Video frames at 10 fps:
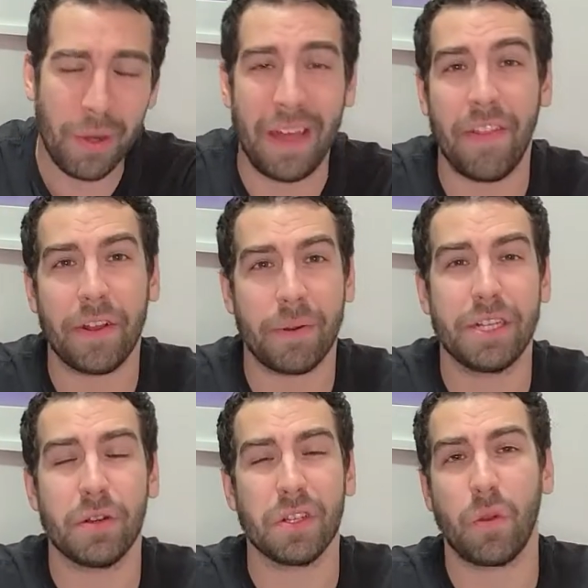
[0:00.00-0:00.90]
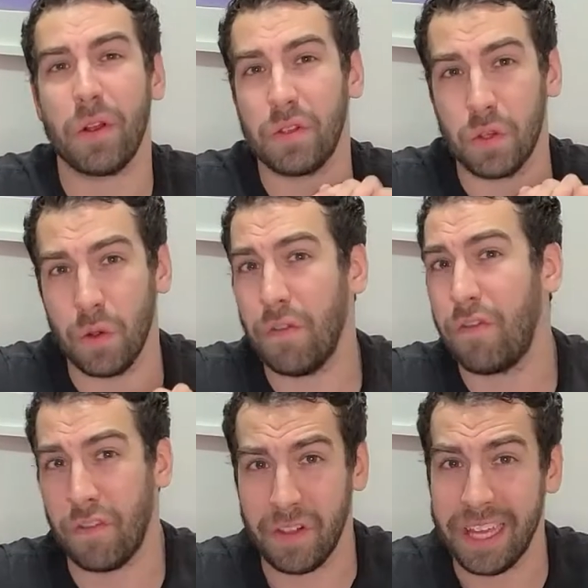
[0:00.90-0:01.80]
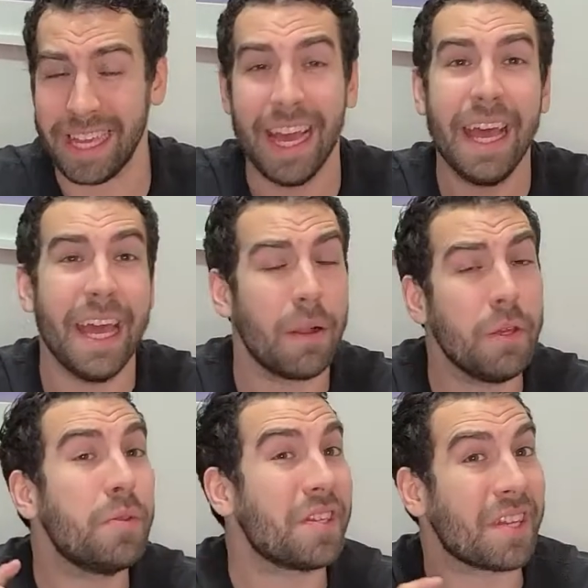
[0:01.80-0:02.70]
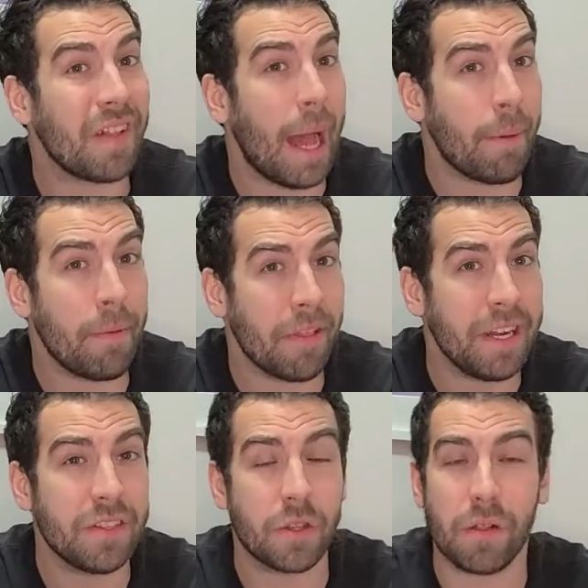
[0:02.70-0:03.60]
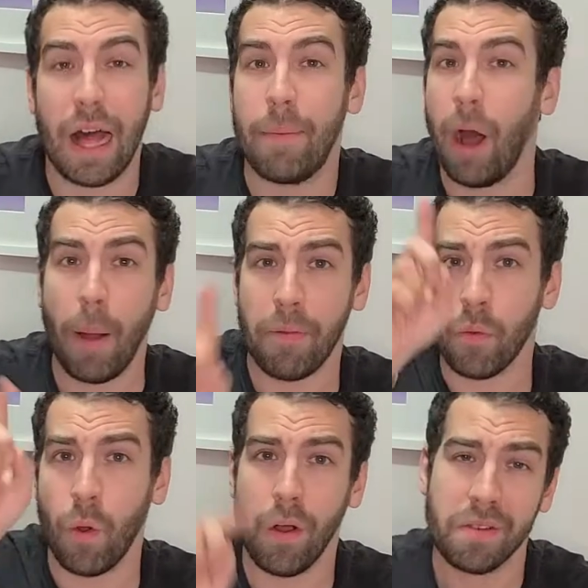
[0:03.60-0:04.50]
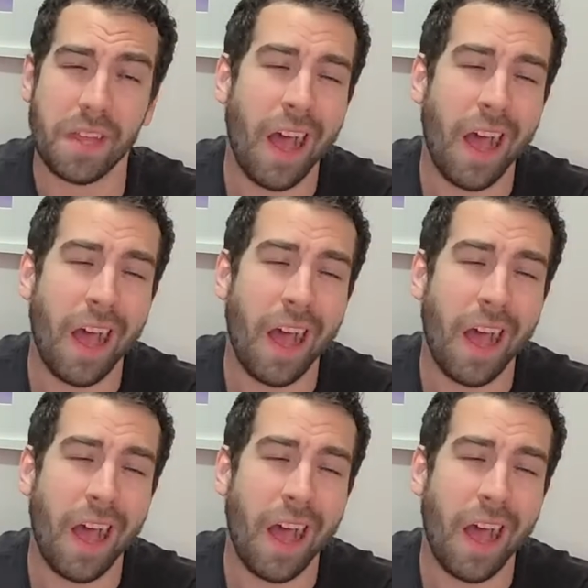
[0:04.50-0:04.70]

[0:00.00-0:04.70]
and then the creature is going to flee. It'll use its climb ability to climb up the walls,